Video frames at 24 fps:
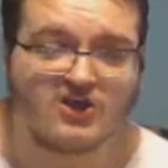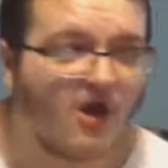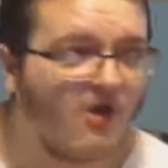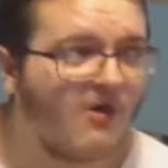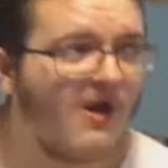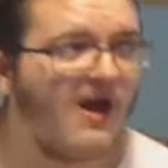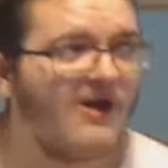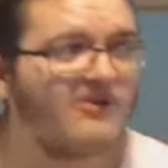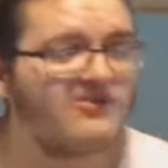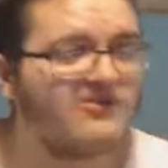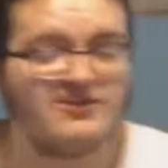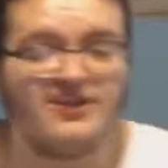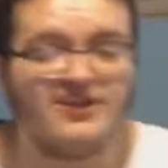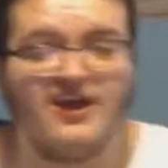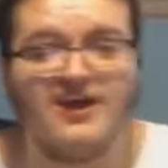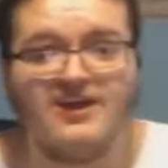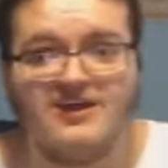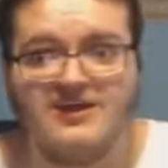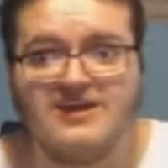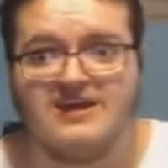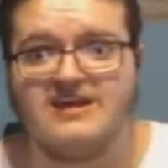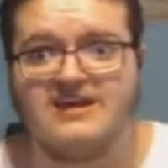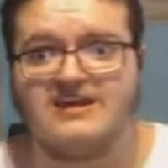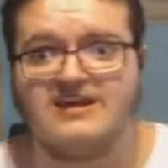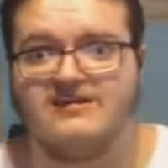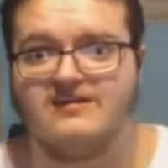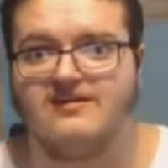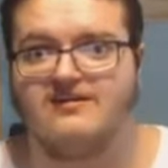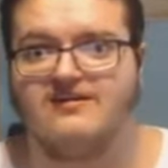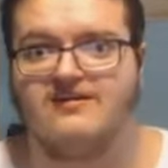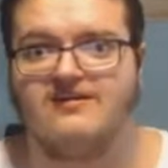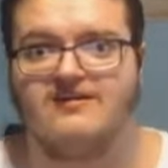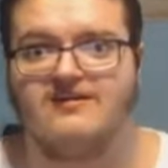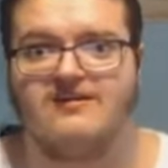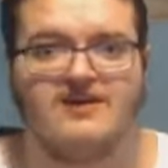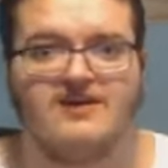Go
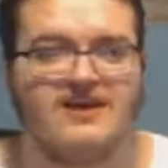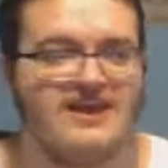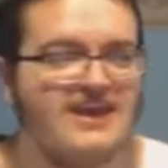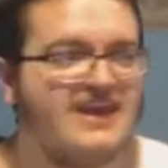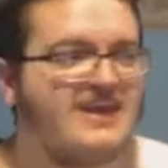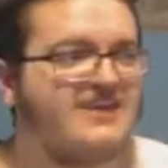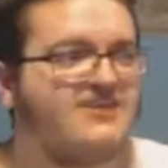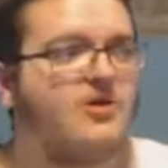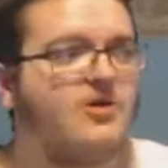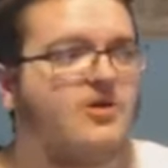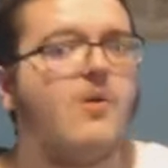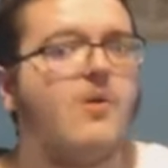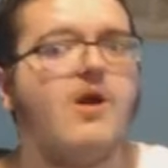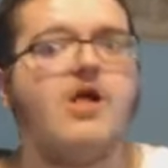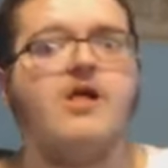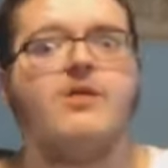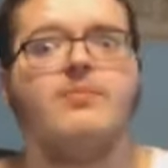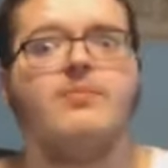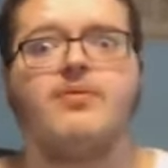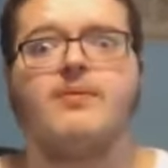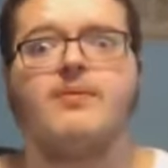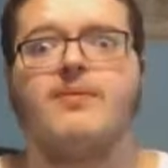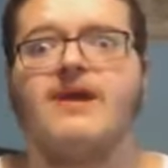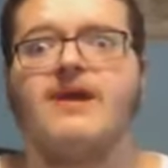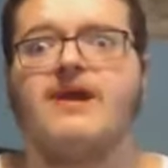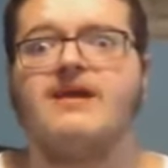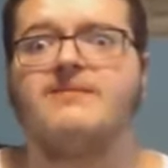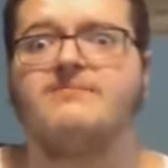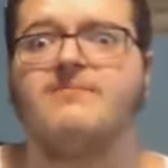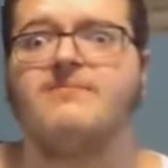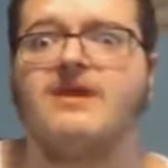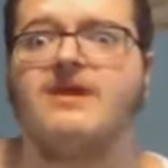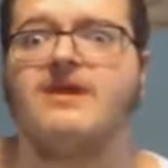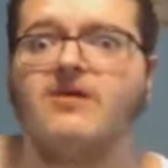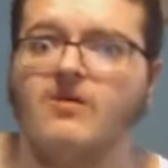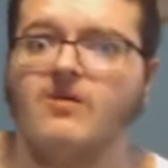outside. Eat a
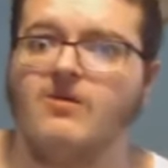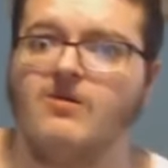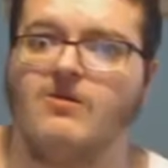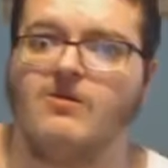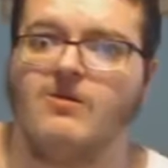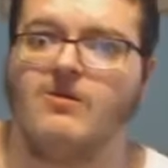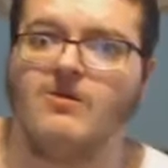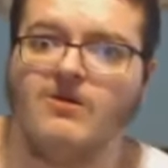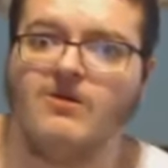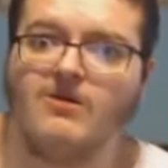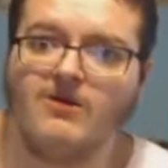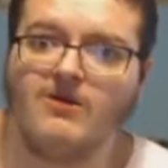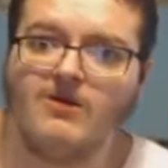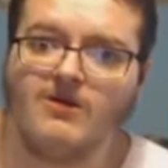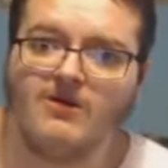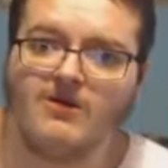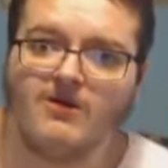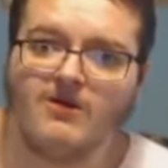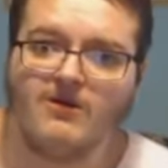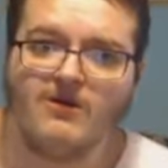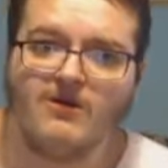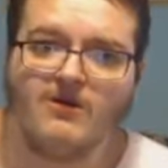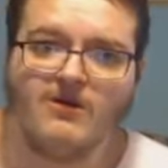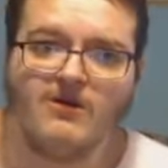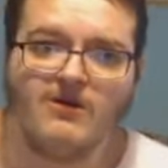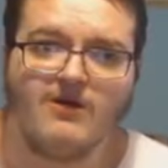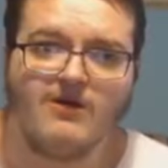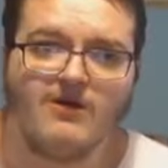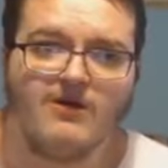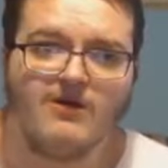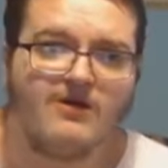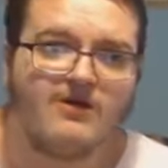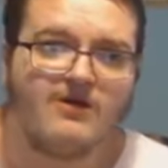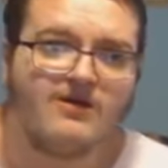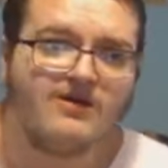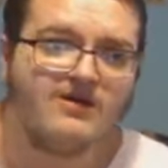well-prepared meal.
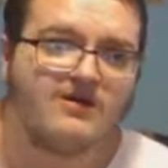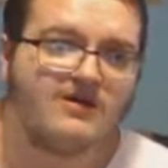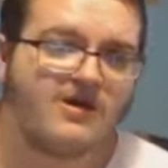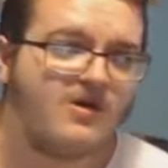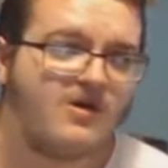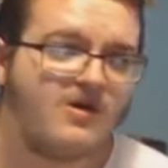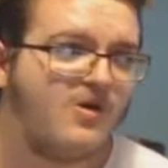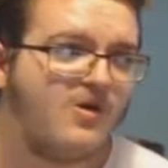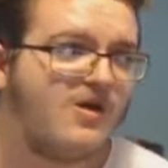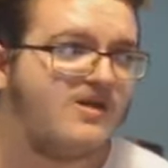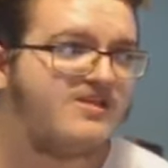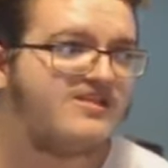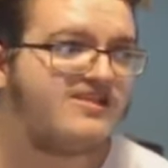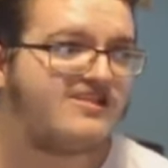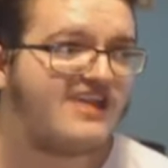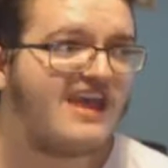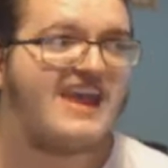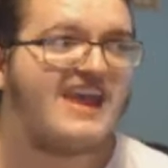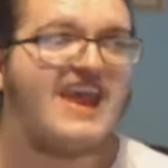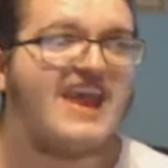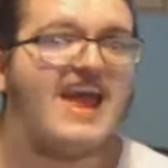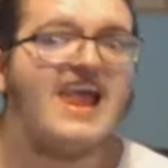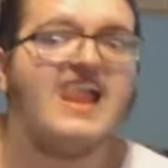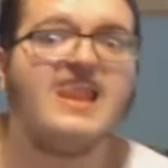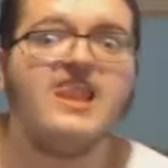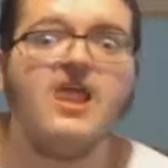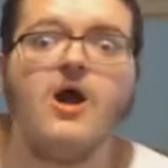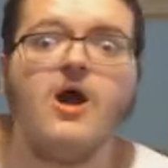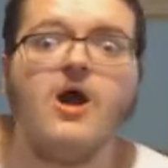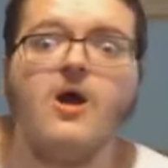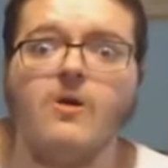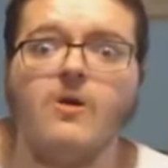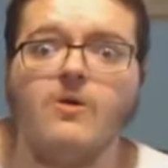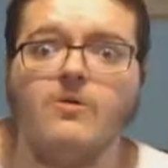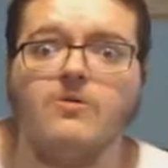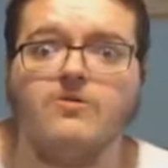You know? Say
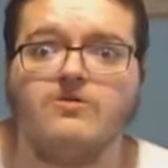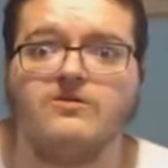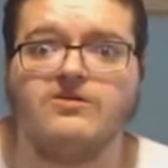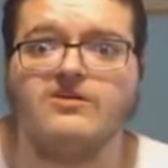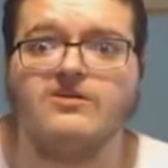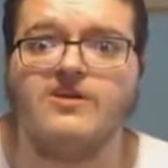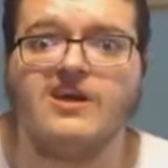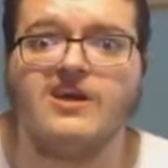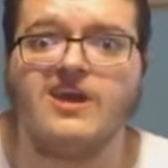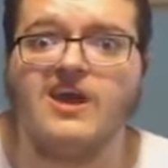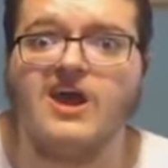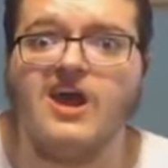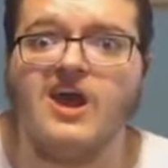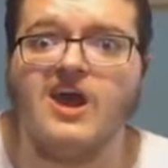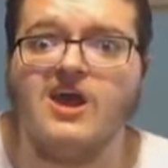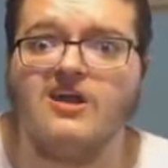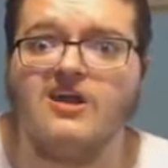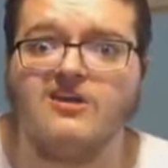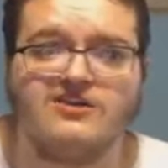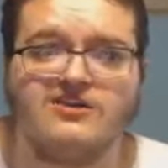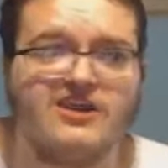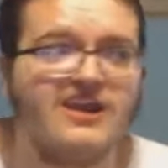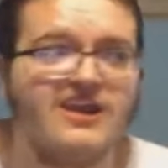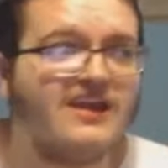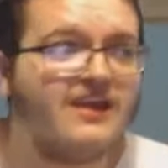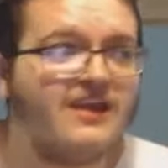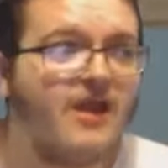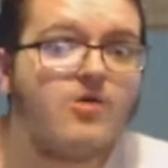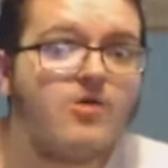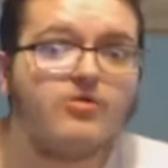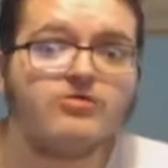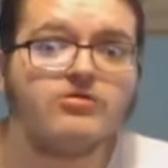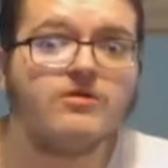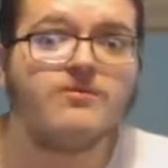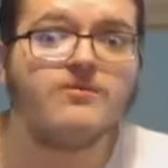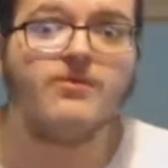hello to a girl. Say
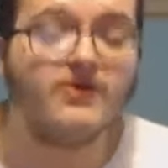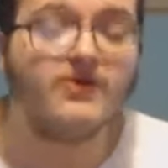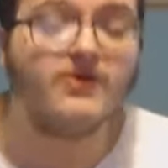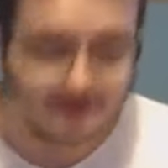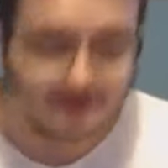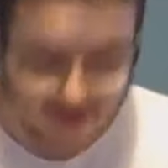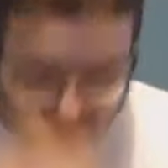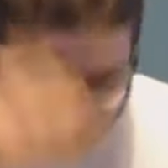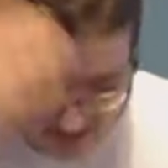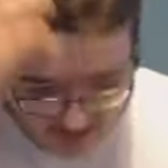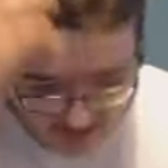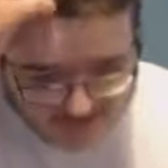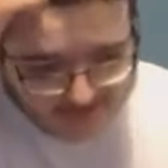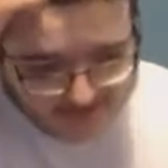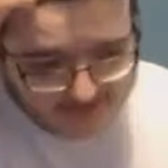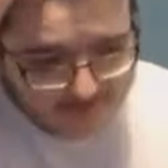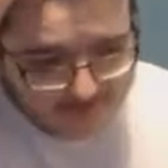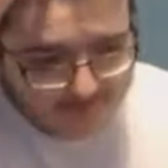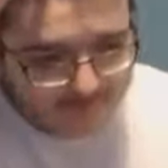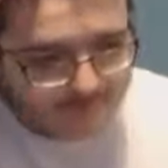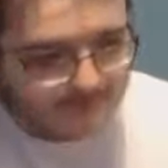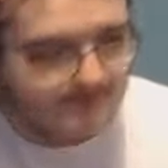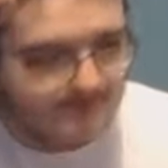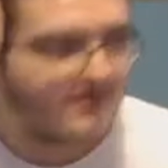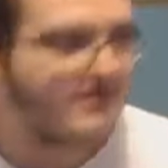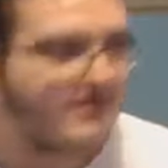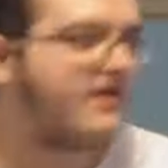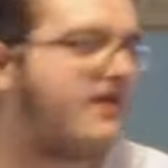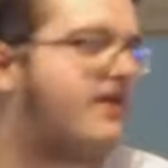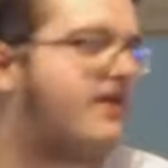hello to a boy. Like, I don't...